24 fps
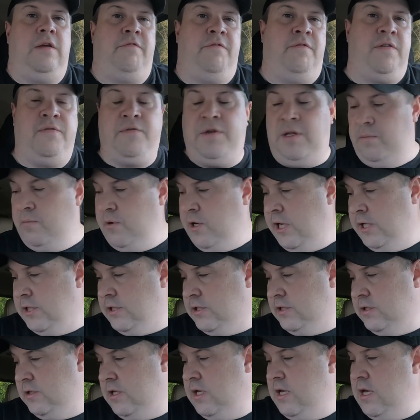to 50
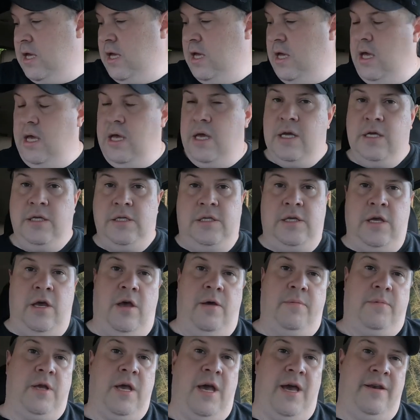bucks.
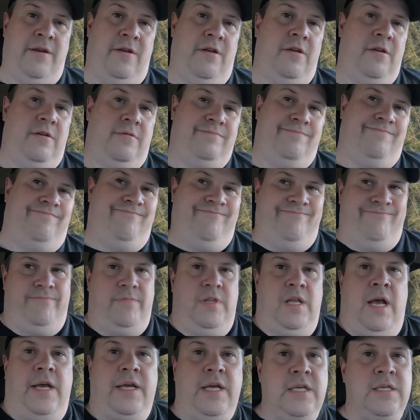So I'm kind of,
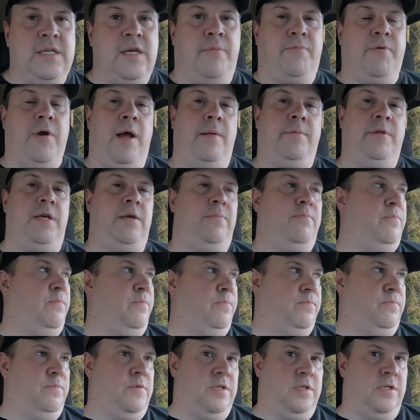I guess I'll probably
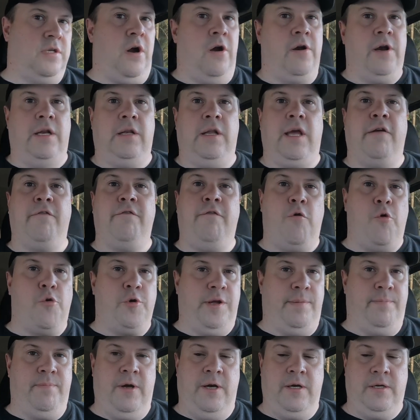start at like
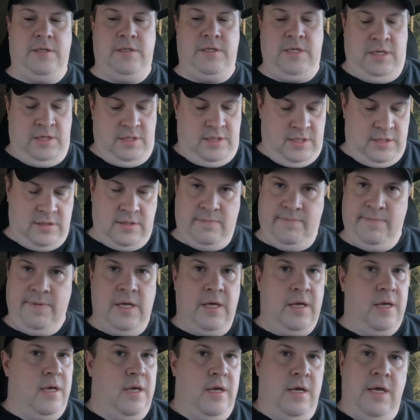40 bucks. And just
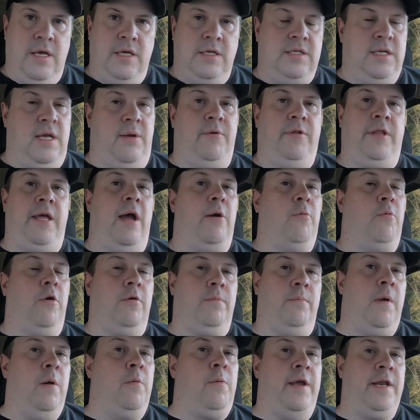same with that,
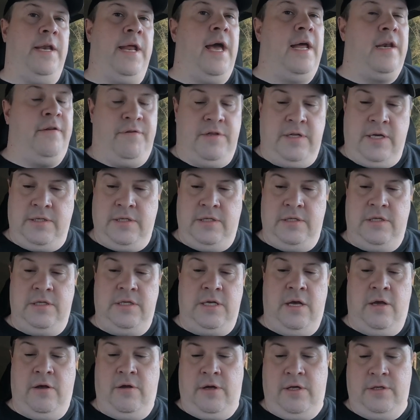work my way down. If it doesn't
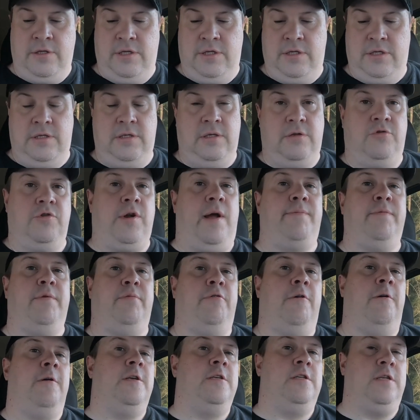sell, I'll just drop
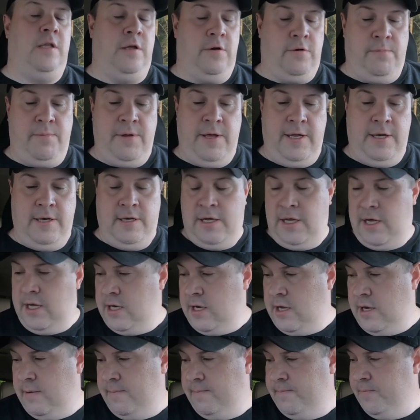the price a little bit.
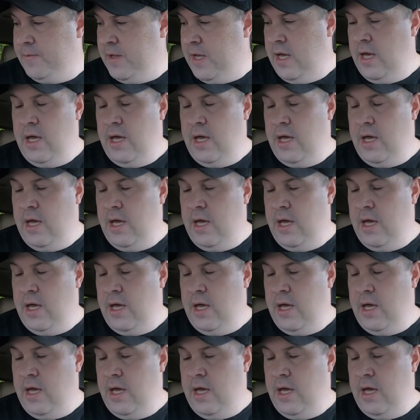And